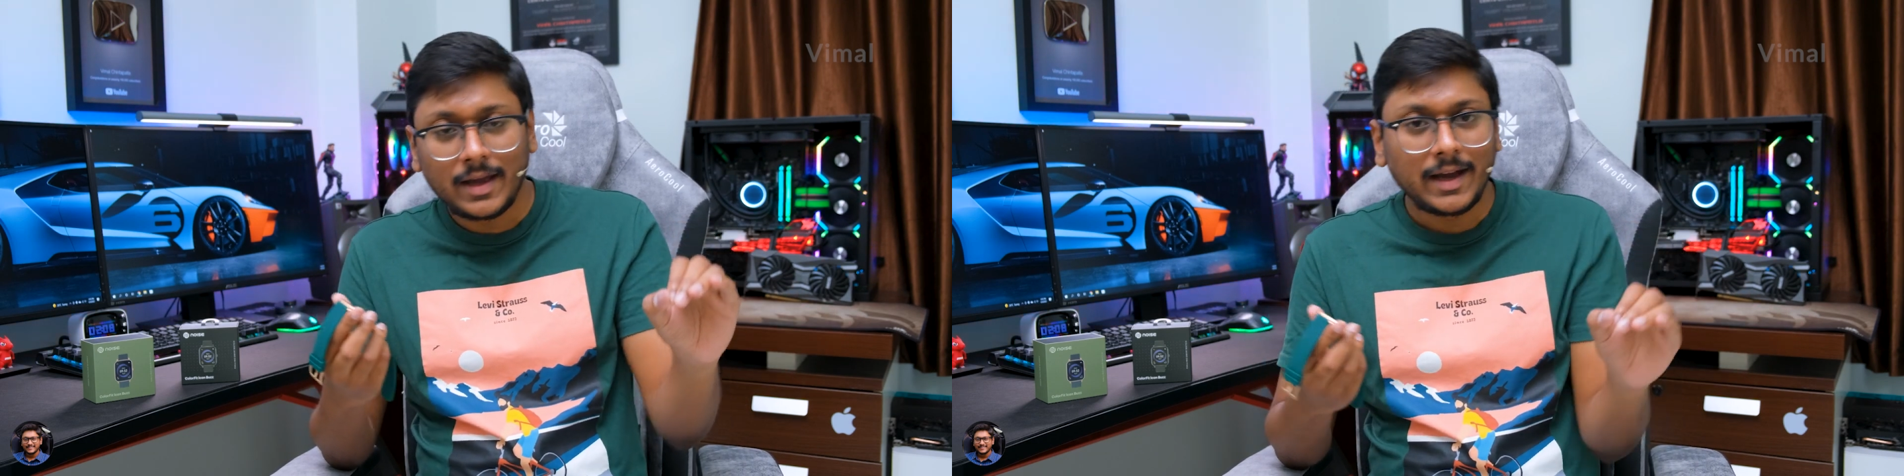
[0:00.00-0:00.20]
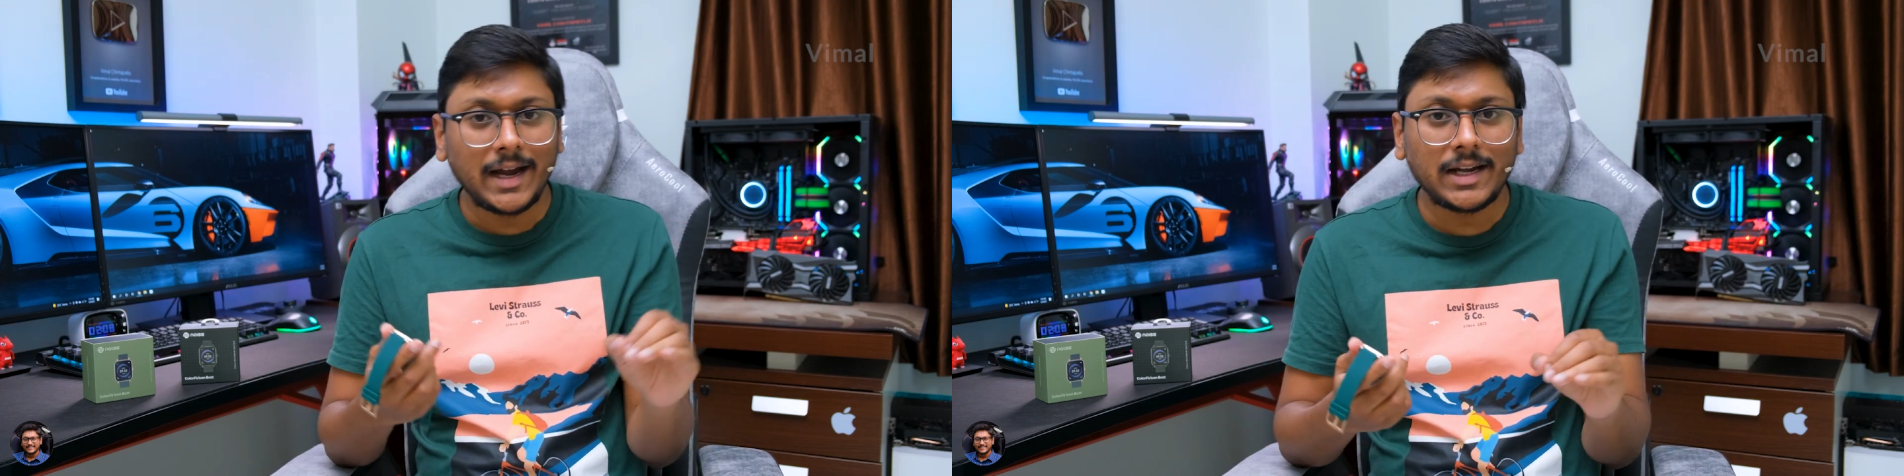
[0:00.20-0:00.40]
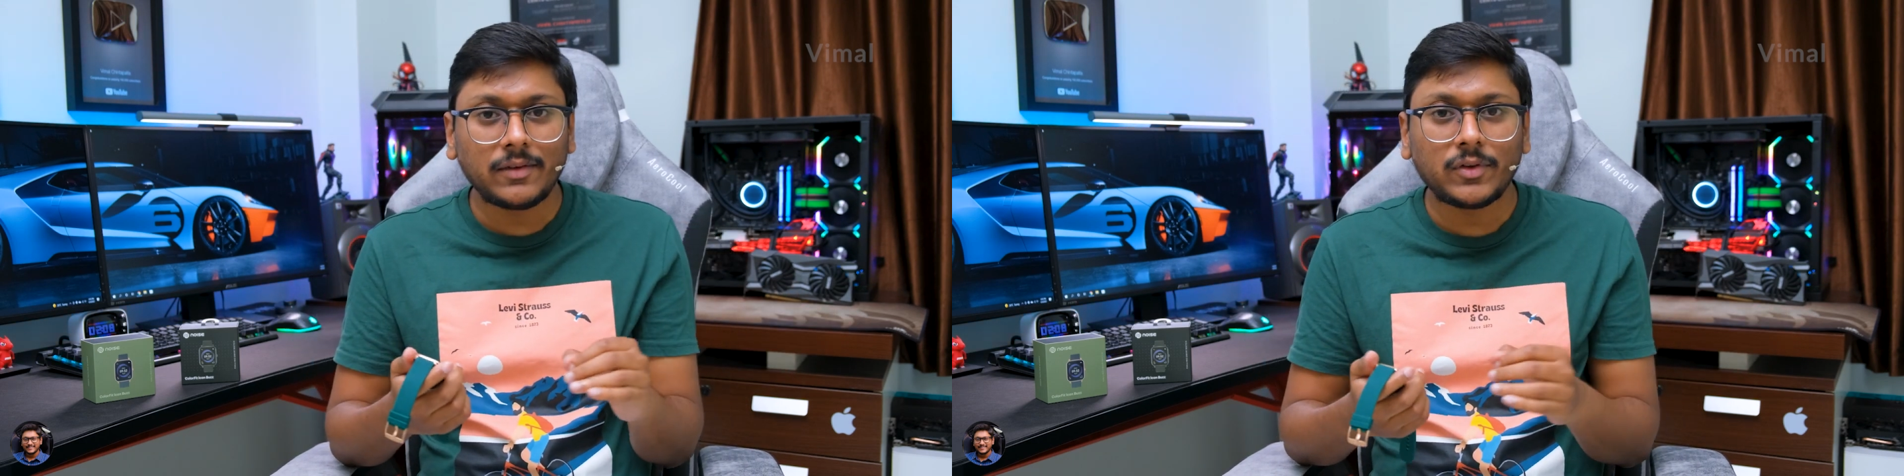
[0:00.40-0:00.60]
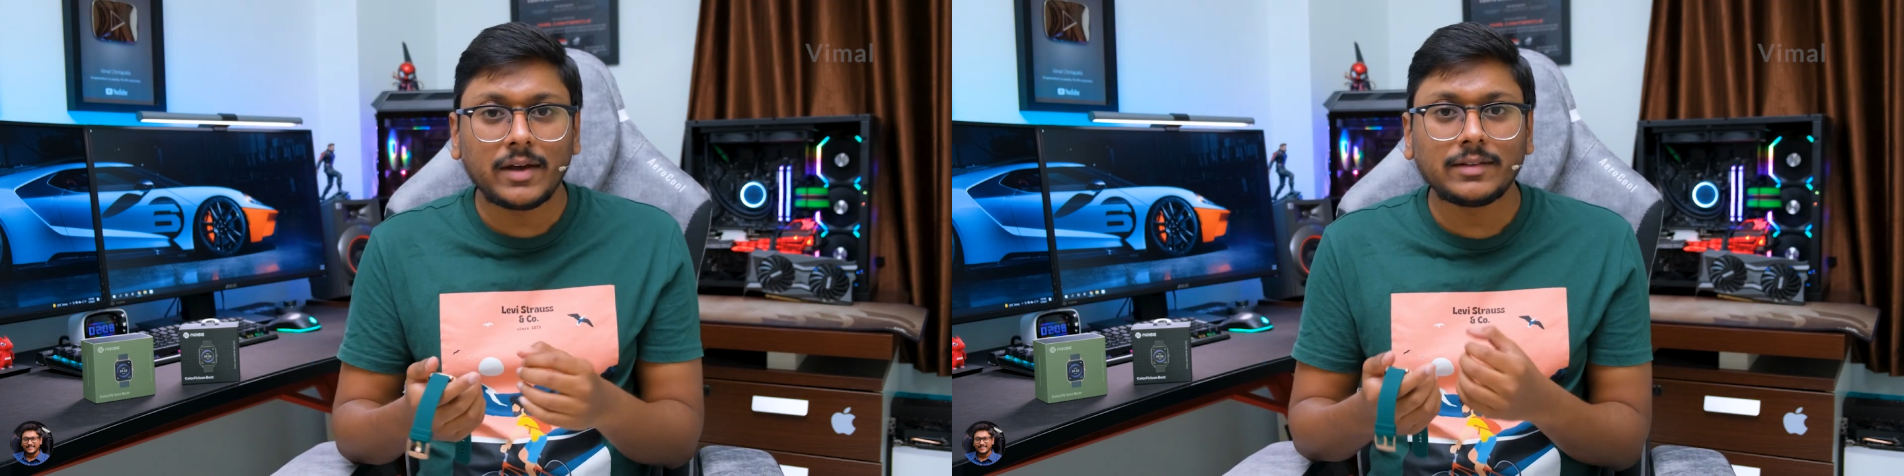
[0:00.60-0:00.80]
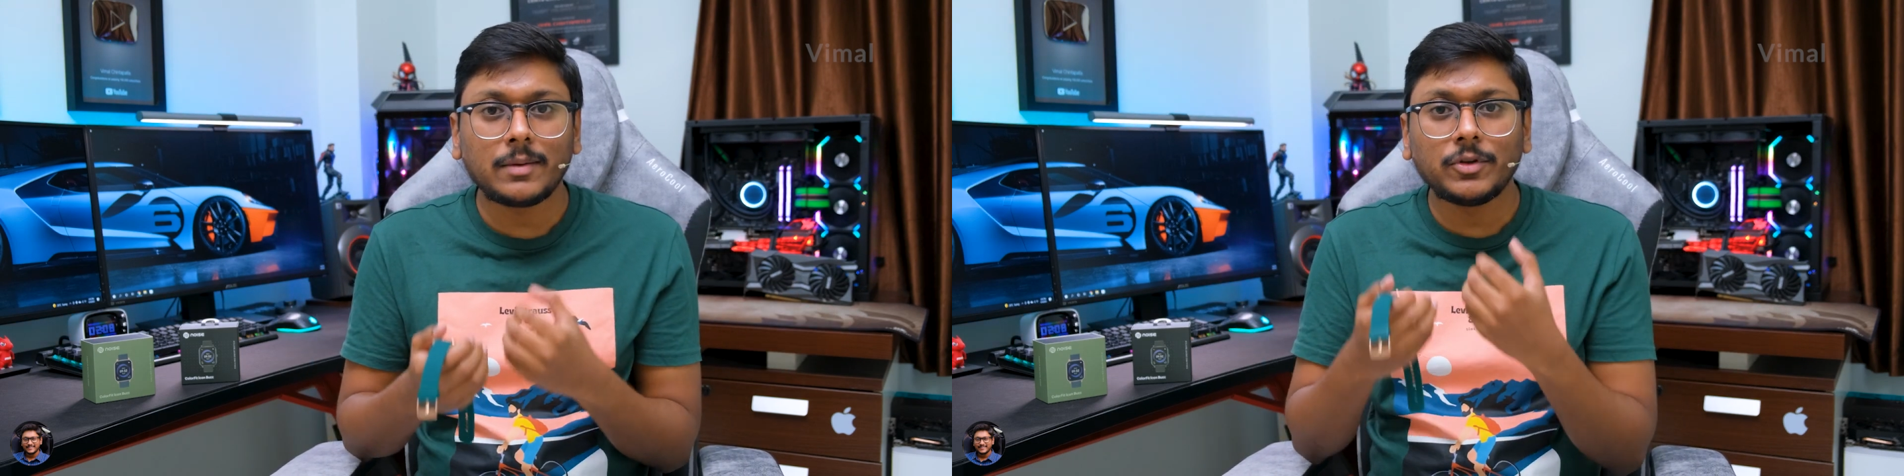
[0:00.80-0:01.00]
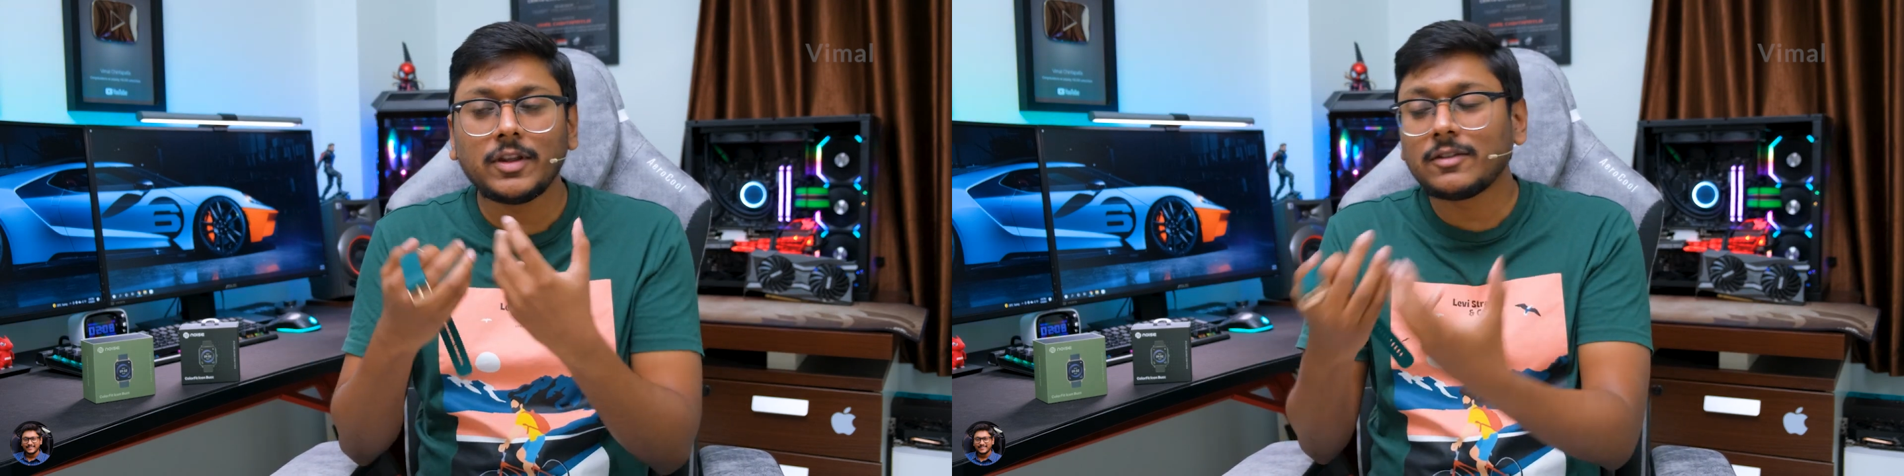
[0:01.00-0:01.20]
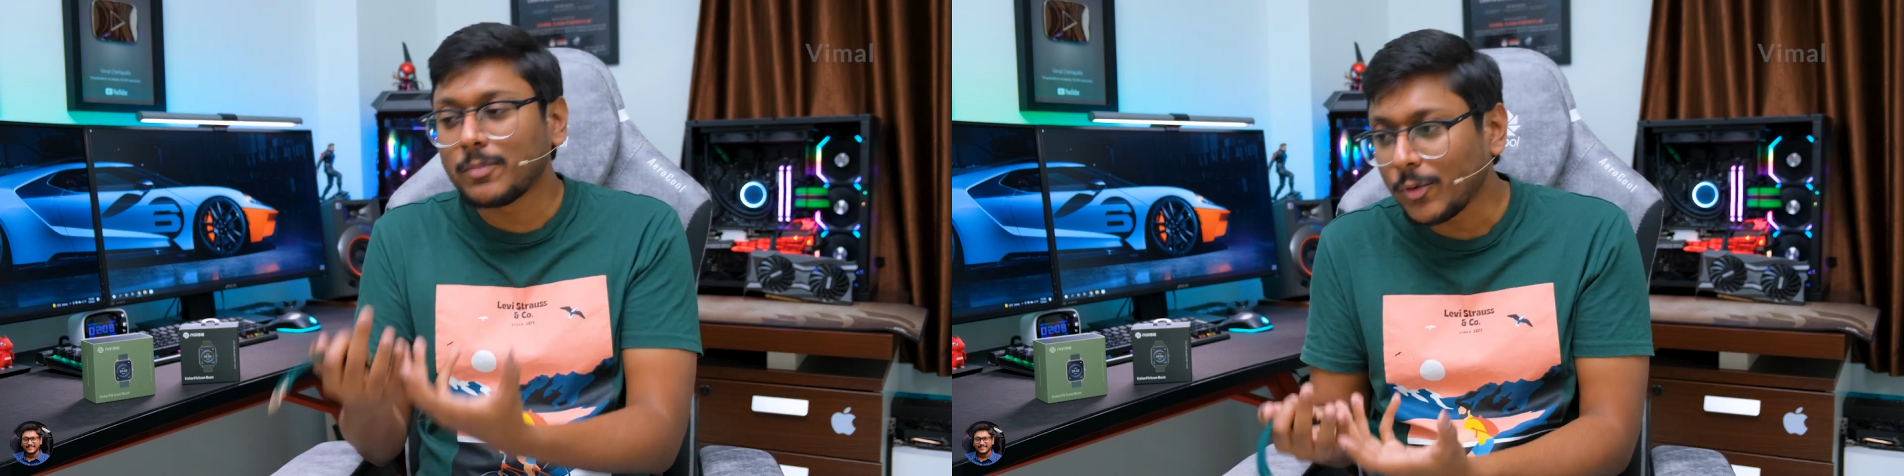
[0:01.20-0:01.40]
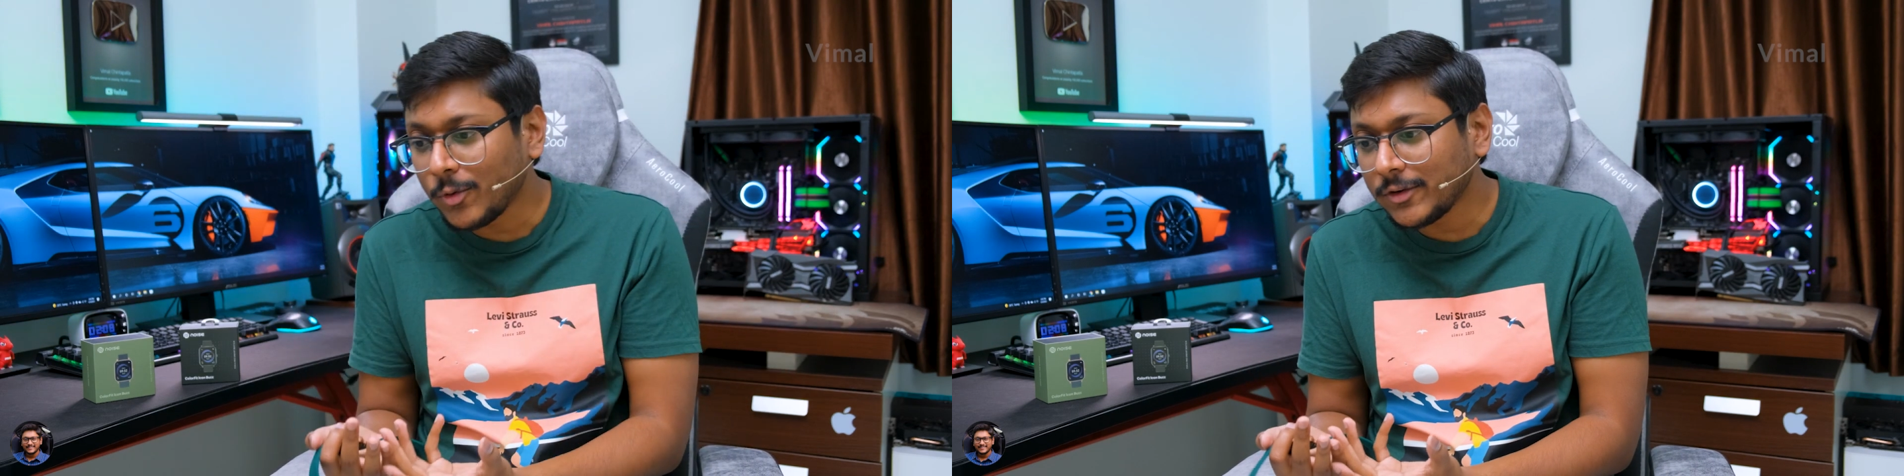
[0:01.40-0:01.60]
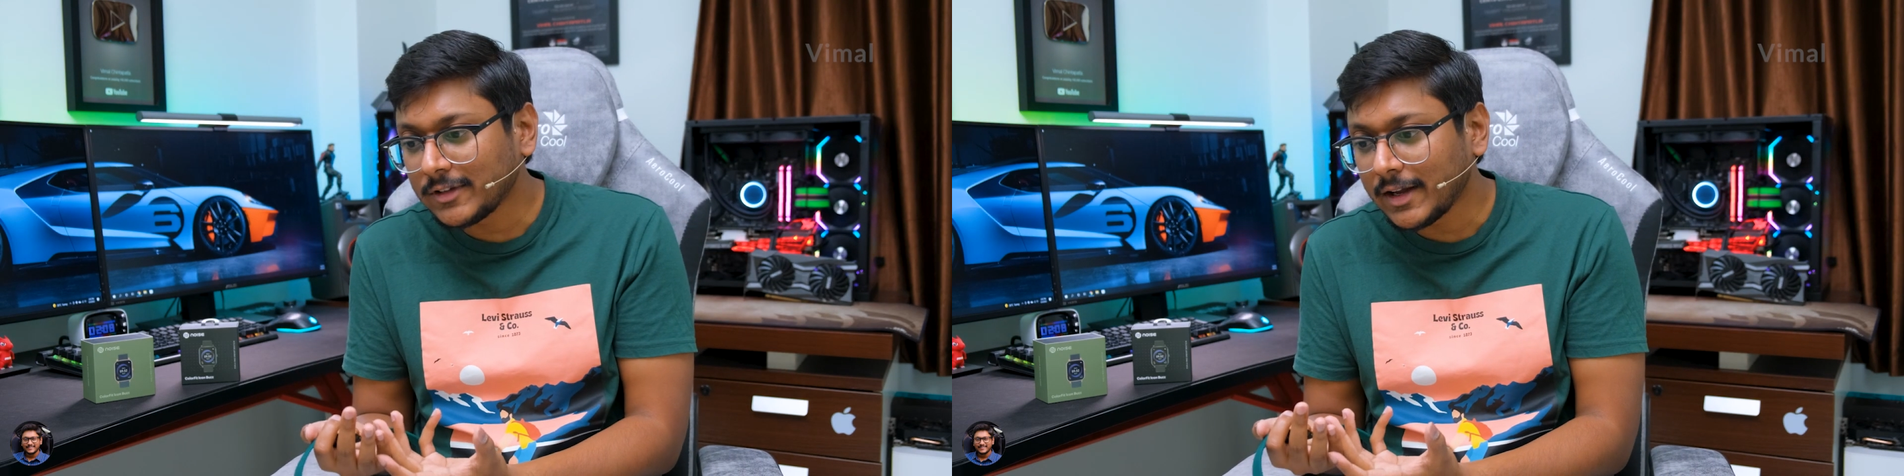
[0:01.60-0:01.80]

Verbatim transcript: And if you ask about the sports